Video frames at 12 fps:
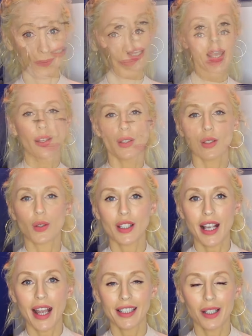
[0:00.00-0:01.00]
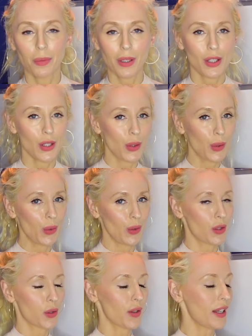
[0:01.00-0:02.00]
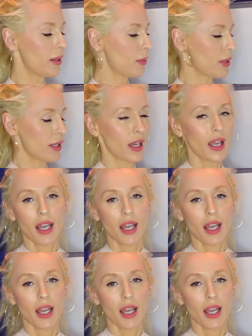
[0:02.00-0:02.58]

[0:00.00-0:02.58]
Okay, so sign number two dreams.